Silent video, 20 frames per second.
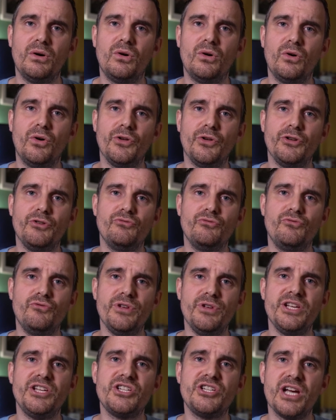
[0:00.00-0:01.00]
or you
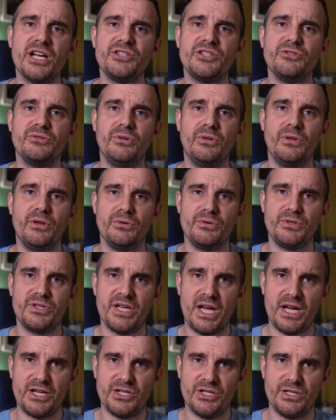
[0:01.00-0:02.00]
reschedule those
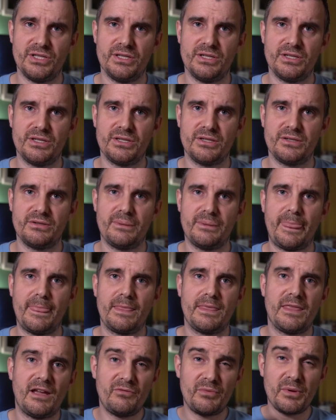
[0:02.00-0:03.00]
sessions.
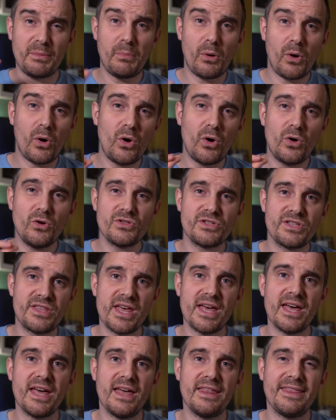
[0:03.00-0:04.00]
Now, if we pause
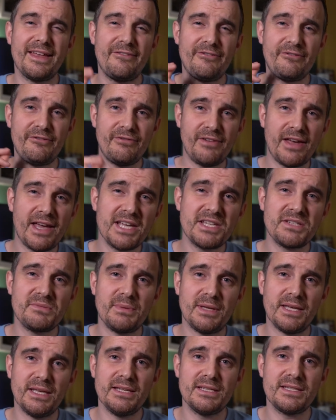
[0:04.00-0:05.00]
there, that first
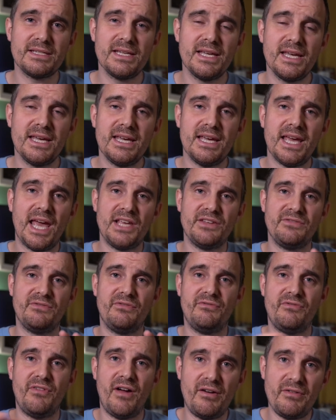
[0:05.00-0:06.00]
piece is
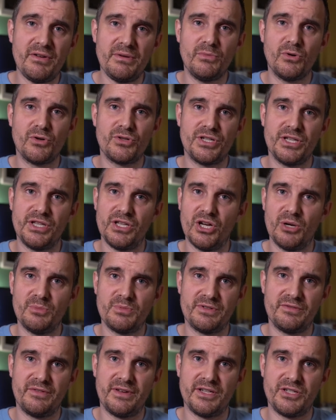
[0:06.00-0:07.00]
very much in the
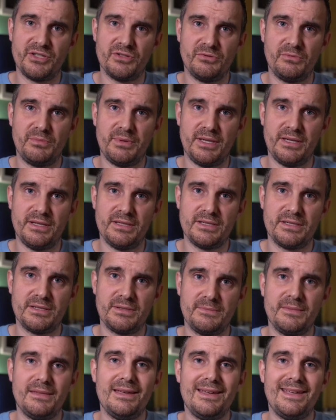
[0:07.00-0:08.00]
observational piece.
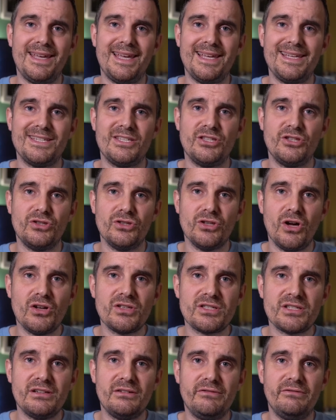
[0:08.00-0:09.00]
It is
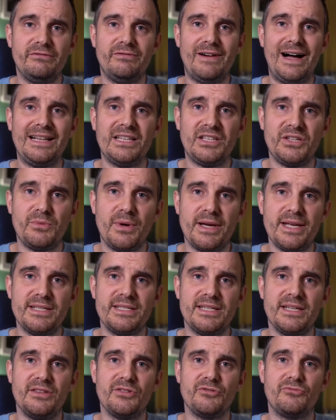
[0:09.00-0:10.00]
not
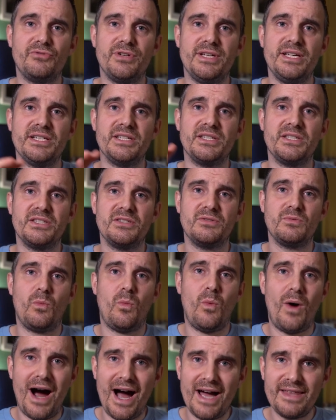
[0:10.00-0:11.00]
evaluating the reasons
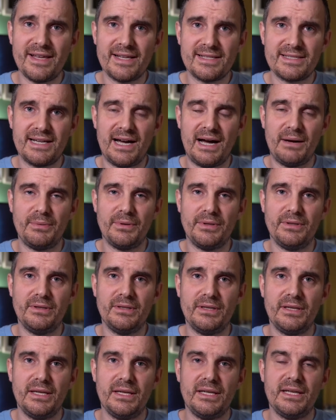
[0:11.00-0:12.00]
why that's
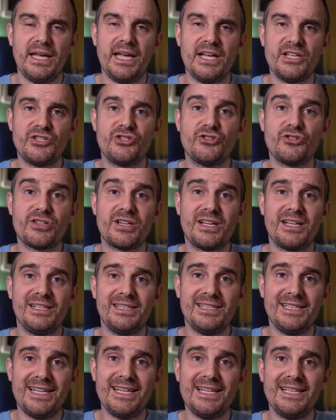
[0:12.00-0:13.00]
happened. It's just
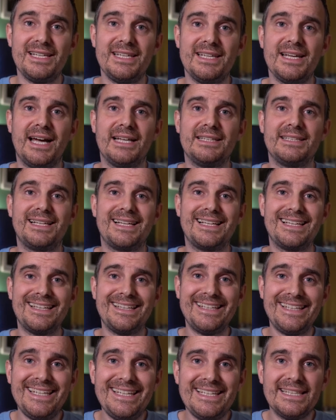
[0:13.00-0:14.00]
clearly and
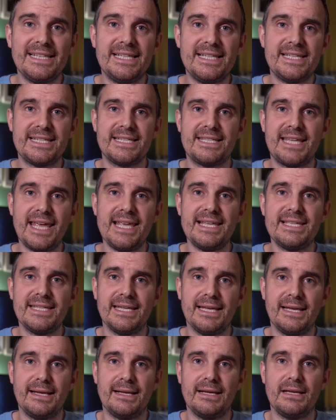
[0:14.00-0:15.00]
cleanly
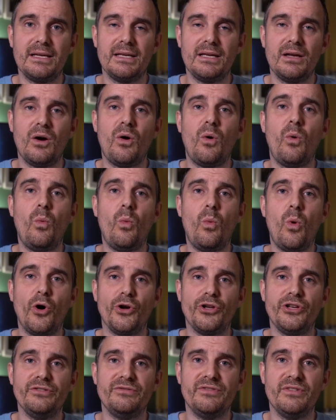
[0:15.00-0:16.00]
stating
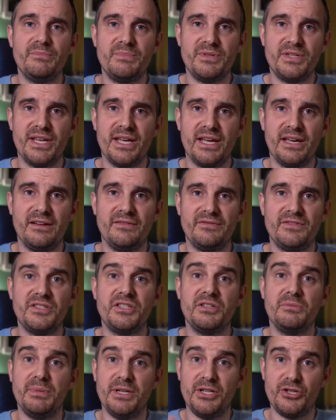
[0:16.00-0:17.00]
what you've observed
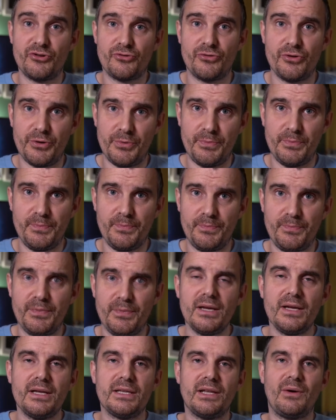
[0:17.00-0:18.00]
to be true.
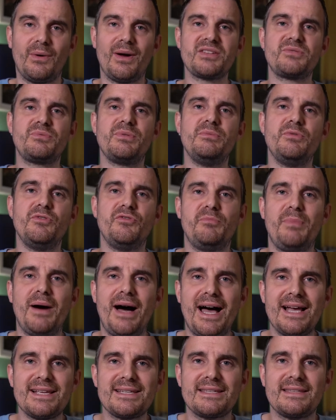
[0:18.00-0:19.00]
Now, as we move
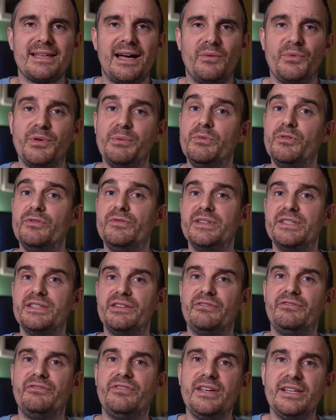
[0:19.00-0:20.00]
past that and we move into
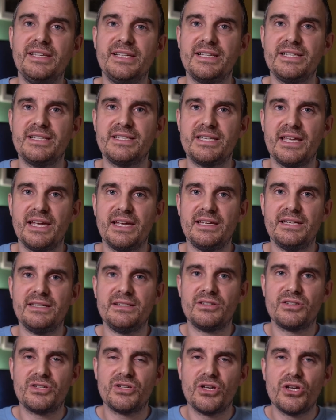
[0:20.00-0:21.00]
the feeling
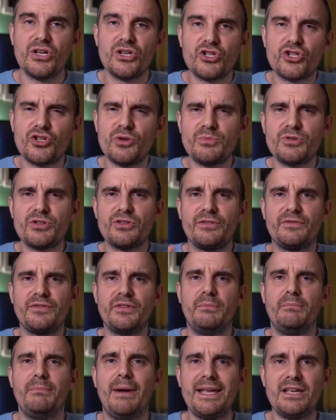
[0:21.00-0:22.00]
stage, some stuff
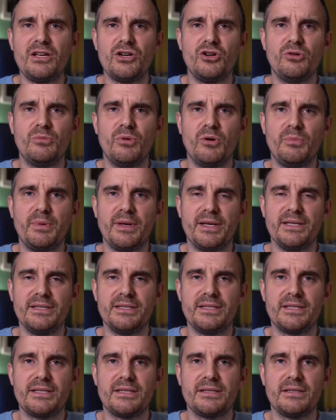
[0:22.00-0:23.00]
that might come up
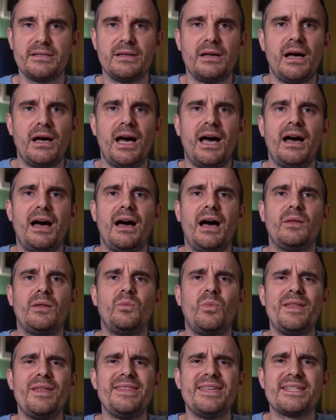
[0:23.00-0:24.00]
is,
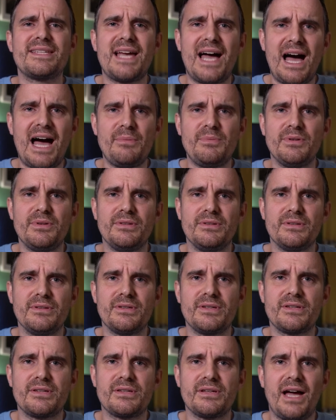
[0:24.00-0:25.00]
and when this
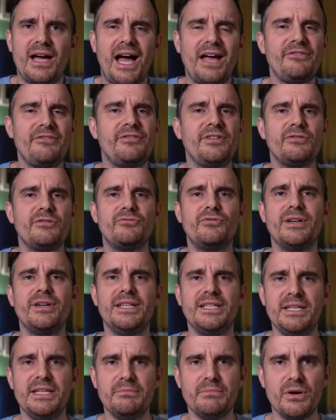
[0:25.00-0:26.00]
happens, I feel
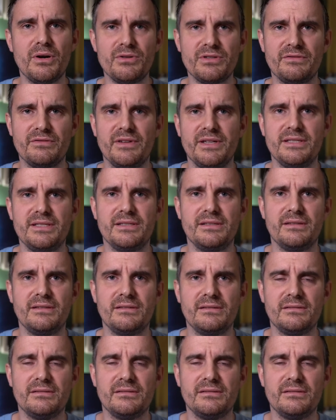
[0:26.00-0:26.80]
really demotivated.